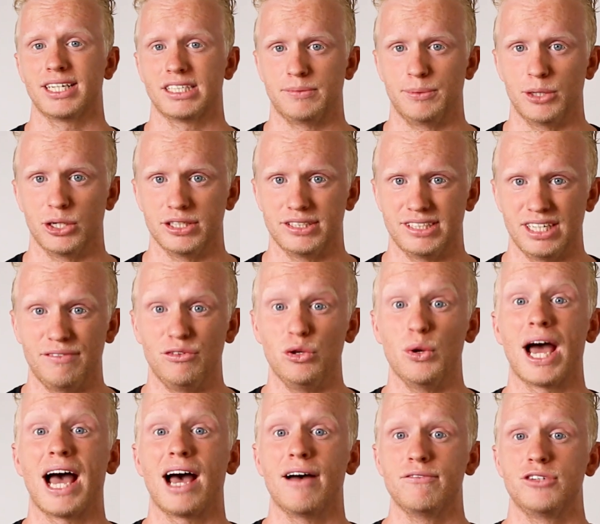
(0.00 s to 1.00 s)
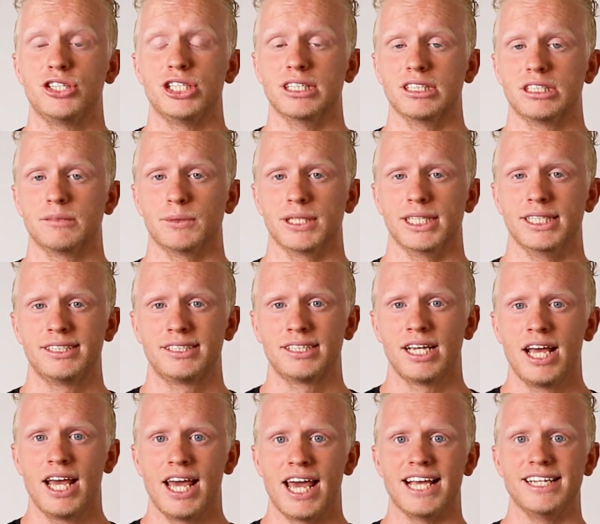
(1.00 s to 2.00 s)
experience if you have shin splints,
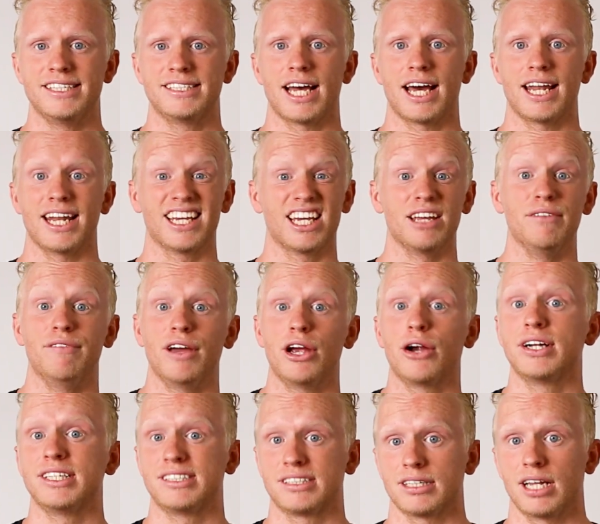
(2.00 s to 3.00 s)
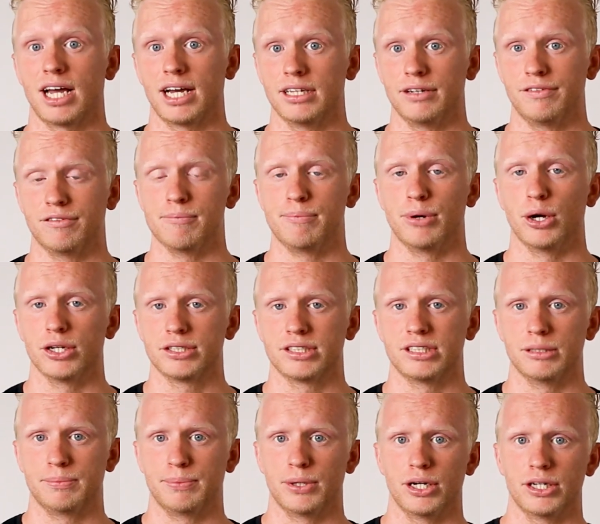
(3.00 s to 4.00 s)
is that it can vary slightly from
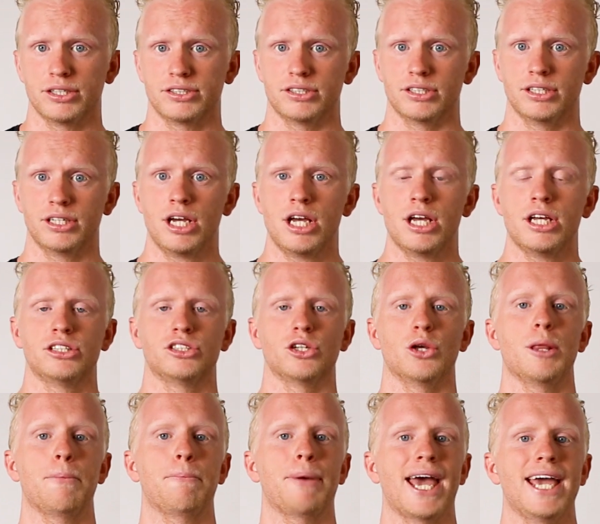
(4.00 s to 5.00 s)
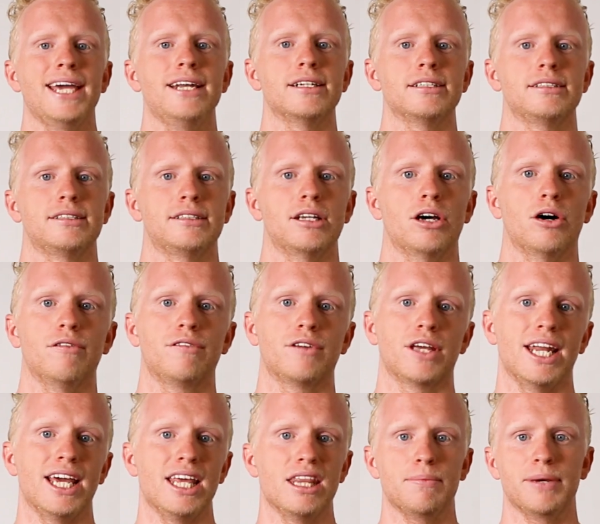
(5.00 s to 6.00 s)
person to person. So the pain itself
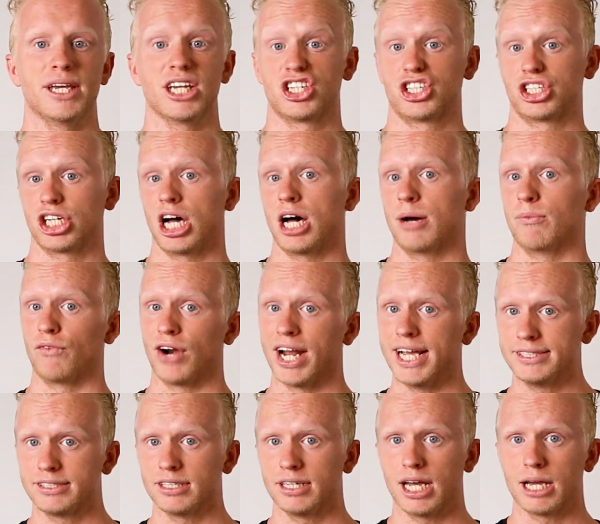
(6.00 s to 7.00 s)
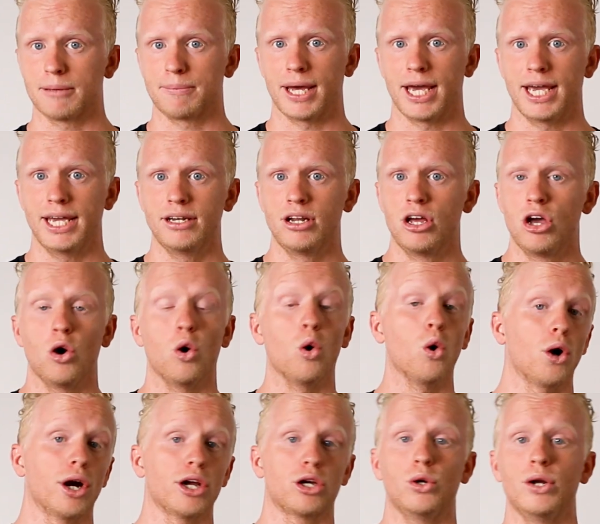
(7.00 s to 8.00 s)
can either be a sharp razor-like pain
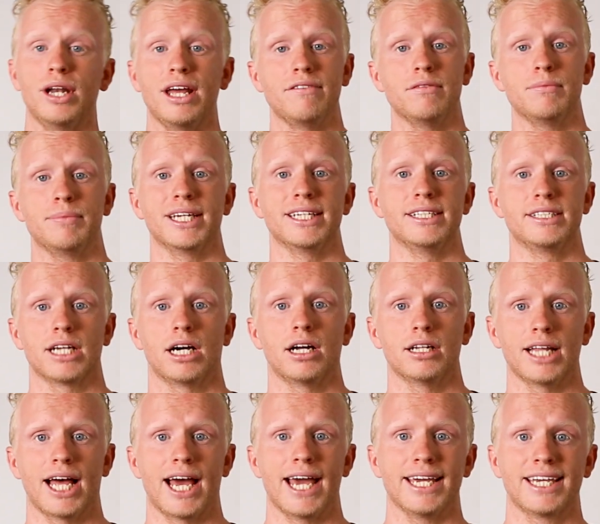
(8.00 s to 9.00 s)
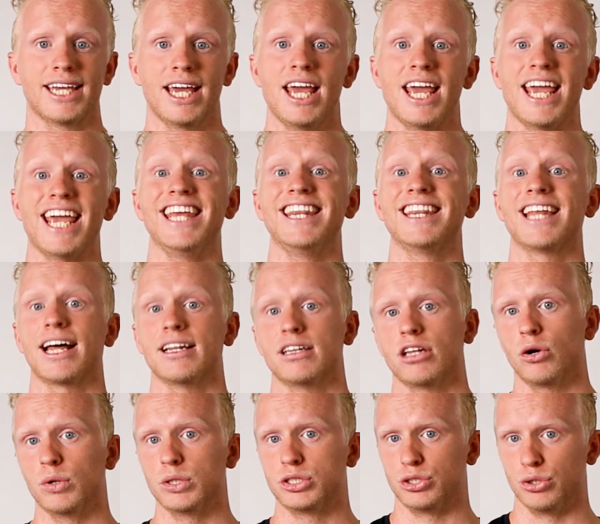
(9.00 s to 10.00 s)
or it could even be a dull ache in that
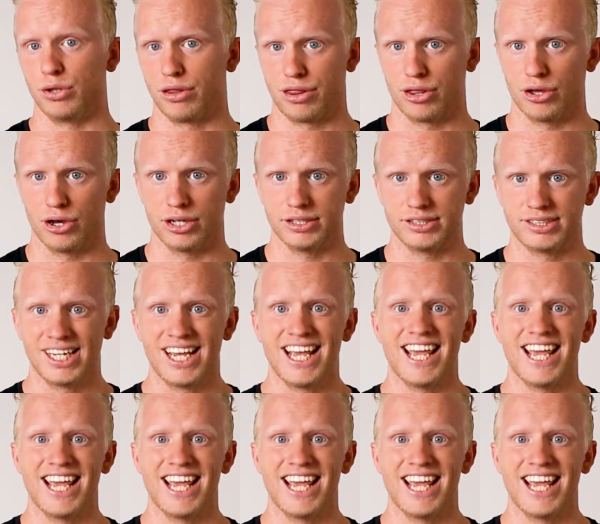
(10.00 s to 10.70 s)
lower 2/3